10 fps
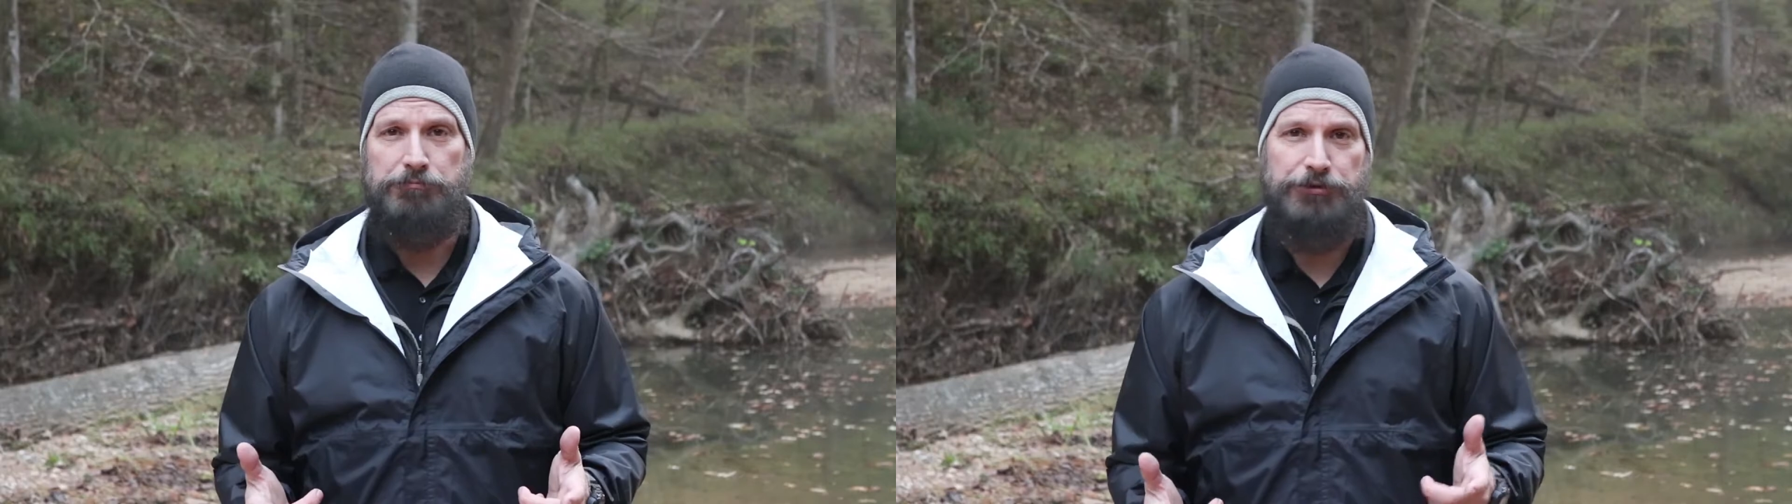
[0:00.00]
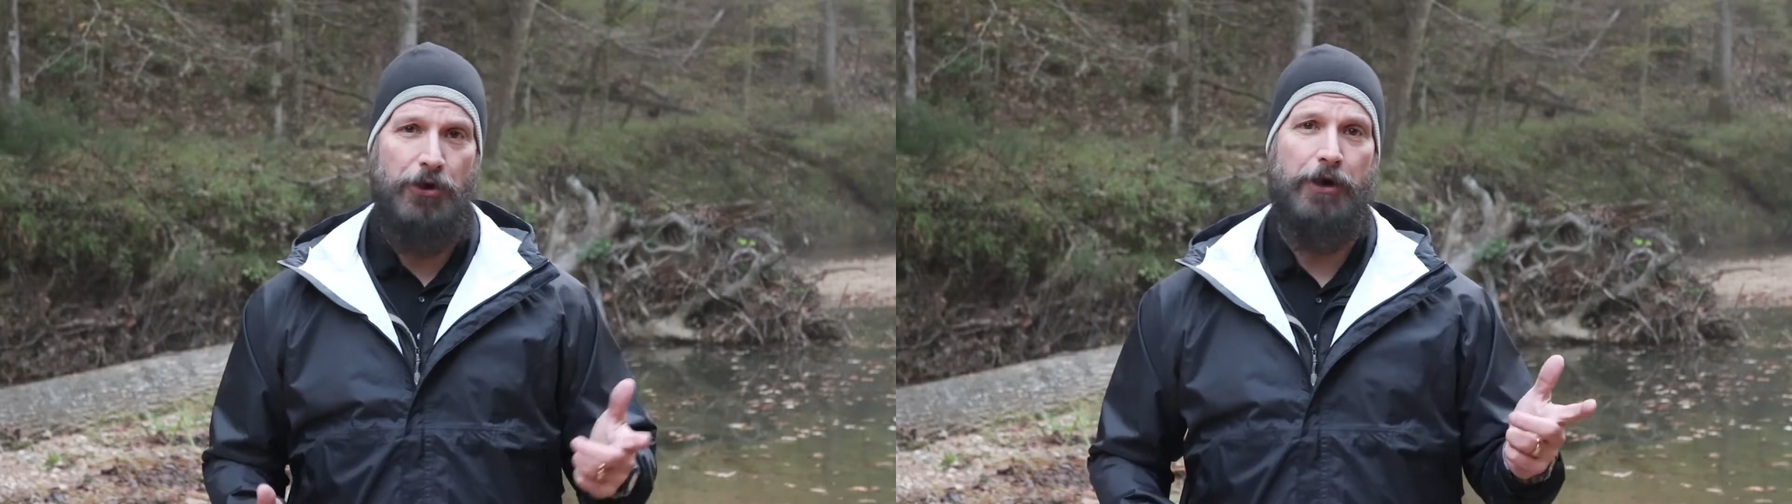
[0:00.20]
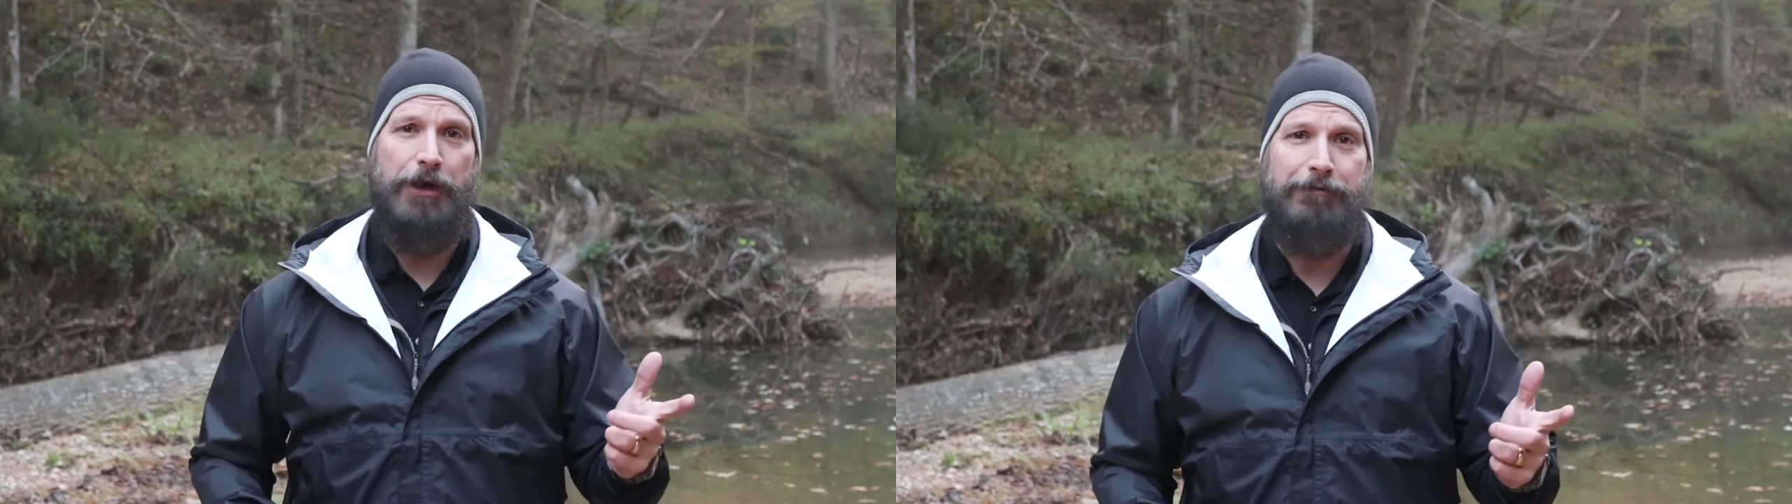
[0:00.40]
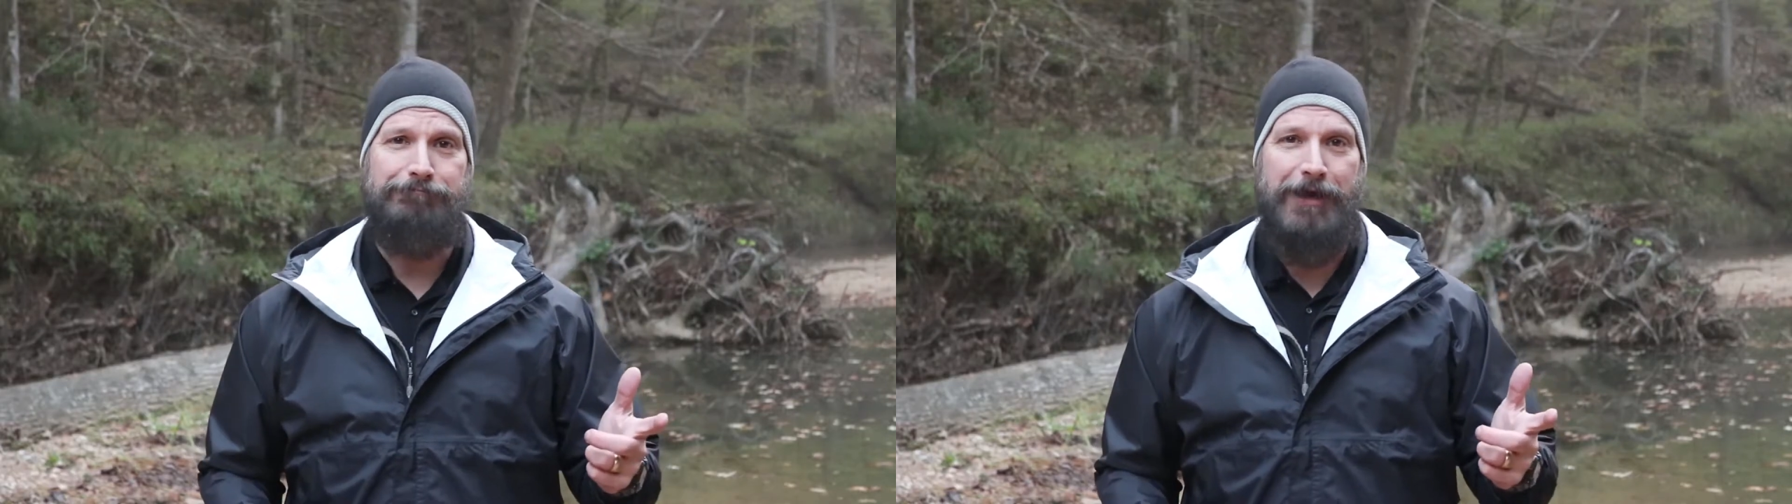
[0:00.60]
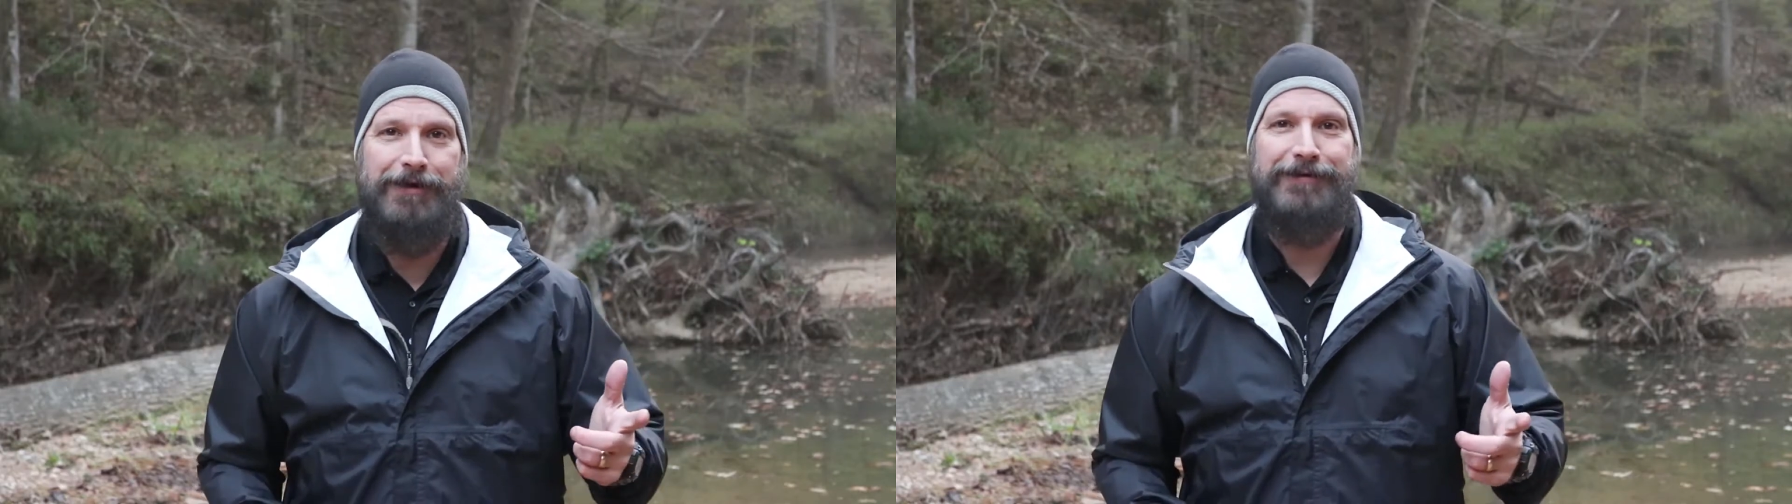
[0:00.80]
Sorry,
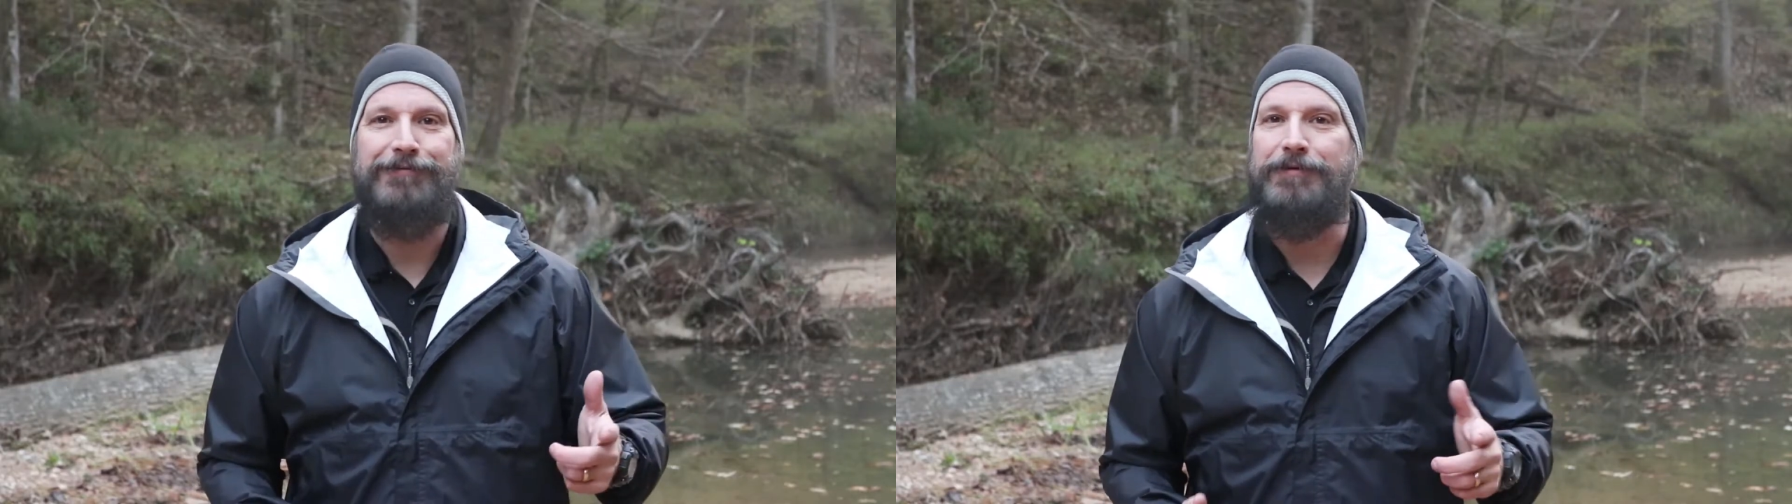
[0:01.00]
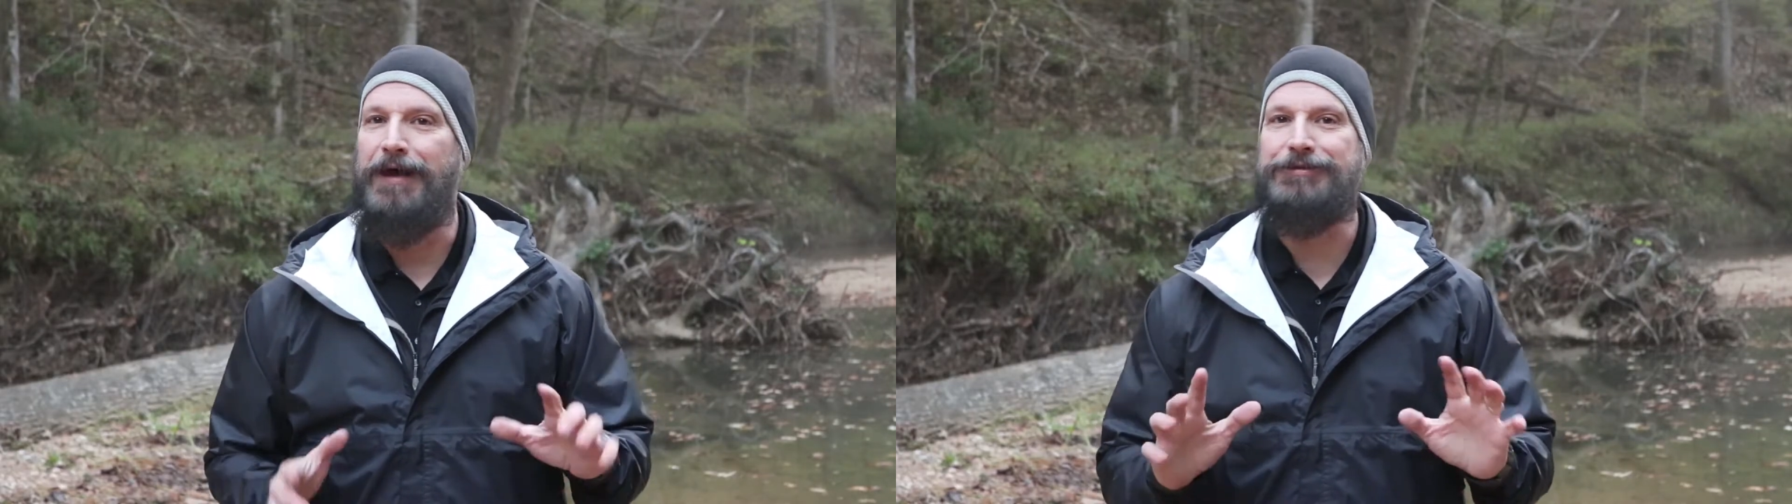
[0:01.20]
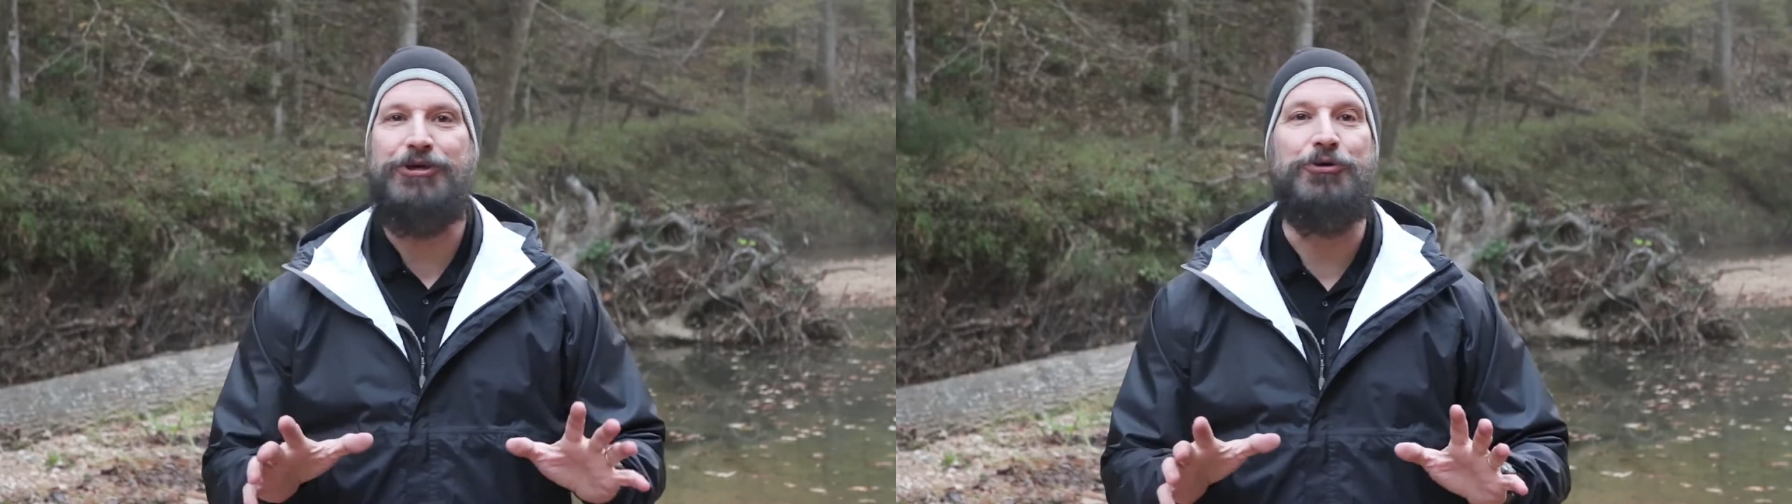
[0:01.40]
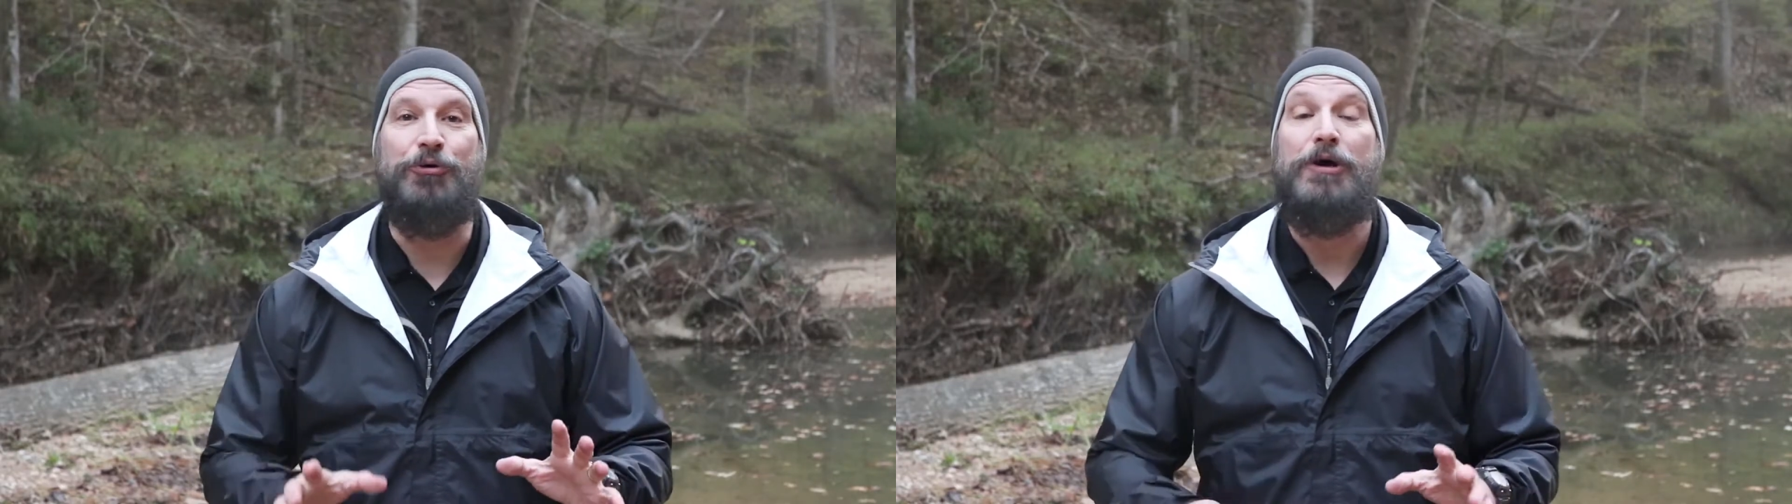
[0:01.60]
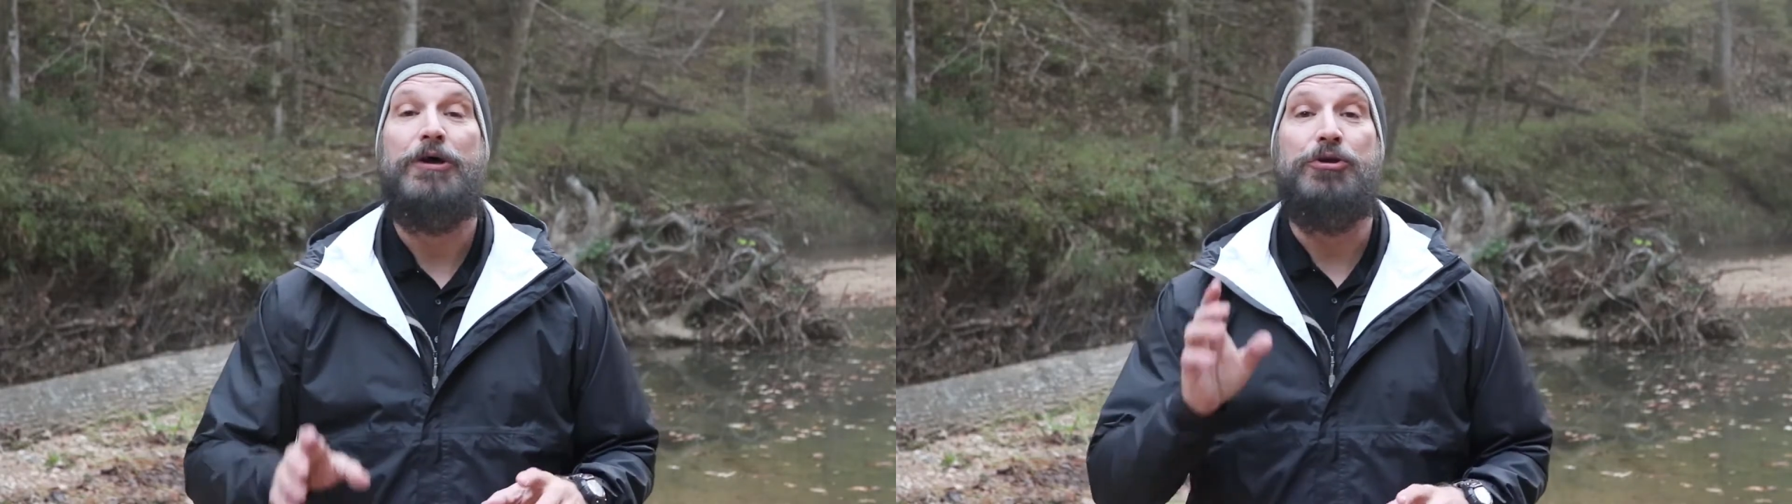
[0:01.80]
that's cool.